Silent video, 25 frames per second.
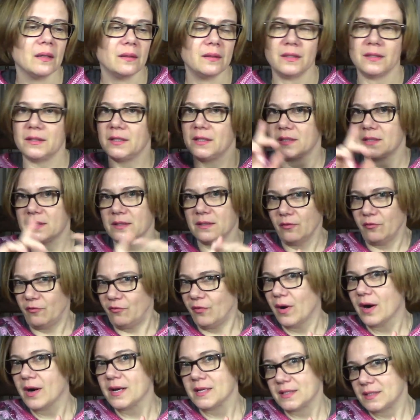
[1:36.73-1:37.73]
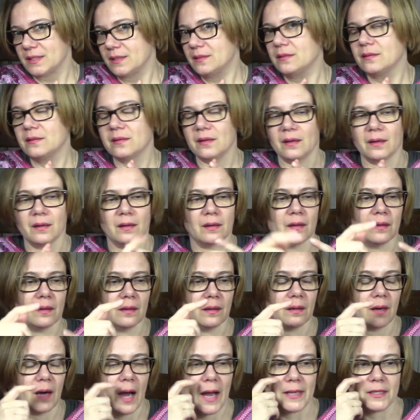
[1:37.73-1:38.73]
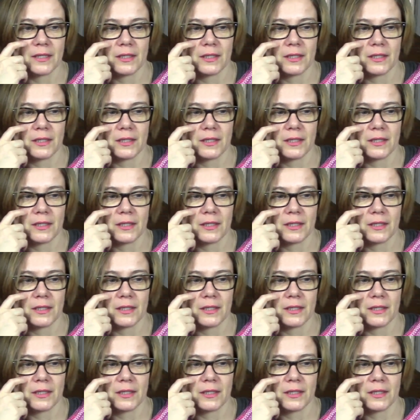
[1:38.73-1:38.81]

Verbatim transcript: this is the first uh,